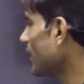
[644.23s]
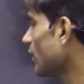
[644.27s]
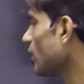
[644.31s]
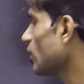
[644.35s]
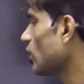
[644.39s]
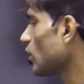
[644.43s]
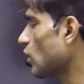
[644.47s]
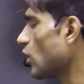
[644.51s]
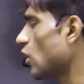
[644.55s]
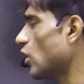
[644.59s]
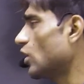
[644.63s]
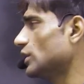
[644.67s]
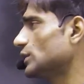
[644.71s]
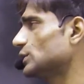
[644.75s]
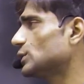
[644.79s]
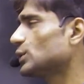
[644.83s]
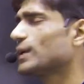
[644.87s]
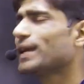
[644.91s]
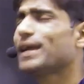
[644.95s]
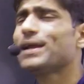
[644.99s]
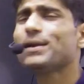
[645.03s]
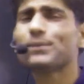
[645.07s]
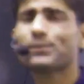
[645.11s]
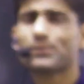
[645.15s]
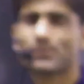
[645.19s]
cos.
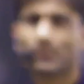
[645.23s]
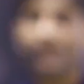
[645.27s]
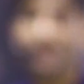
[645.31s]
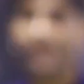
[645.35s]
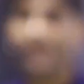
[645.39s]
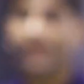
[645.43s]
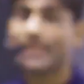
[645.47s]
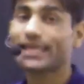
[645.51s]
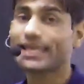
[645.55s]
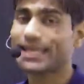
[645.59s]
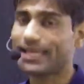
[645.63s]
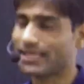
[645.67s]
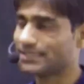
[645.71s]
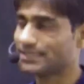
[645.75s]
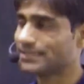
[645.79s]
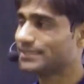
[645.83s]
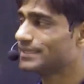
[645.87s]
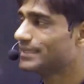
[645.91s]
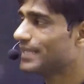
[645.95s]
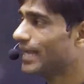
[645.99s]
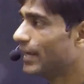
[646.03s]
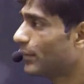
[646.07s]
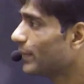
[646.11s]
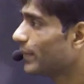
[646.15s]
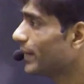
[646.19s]
Okay, yes,
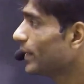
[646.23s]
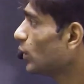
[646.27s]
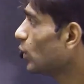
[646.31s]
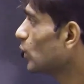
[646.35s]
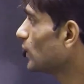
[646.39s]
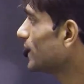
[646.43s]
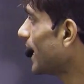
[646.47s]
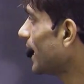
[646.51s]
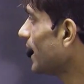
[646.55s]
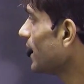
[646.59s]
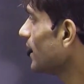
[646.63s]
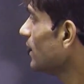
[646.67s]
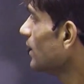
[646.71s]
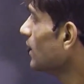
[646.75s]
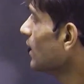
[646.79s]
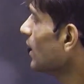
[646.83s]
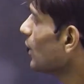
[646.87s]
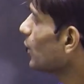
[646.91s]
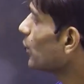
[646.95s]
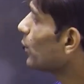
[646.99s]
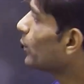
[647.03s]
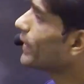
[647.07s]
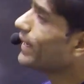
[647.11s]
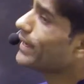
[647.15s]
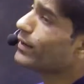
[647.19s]
that we know that.
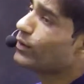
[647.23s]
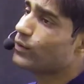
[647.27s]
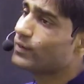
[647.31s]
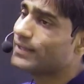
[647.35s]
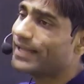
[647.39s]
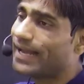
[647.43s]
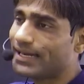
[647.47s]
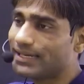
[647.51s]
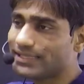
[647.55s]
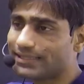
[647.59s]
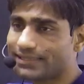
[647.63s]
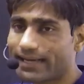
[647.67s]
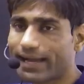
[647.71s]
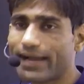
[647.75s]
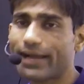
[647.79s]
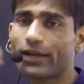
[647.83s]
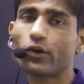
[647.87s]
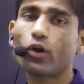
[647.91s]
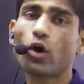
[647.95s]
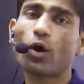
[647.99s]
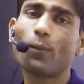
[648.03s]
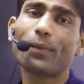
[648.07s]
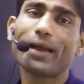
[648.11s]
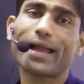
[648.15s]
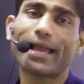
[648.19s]
We know that sine
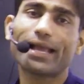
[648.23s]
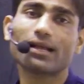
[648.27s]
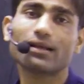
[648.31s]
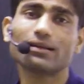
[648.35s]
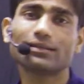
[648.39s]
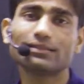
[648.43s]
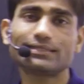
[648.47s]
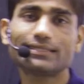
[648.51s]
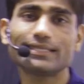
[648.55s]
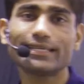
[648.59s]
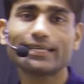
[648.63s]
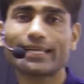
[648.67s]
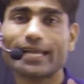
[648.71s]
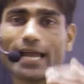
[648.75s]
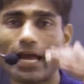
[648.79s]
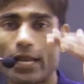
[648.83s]
of angle C can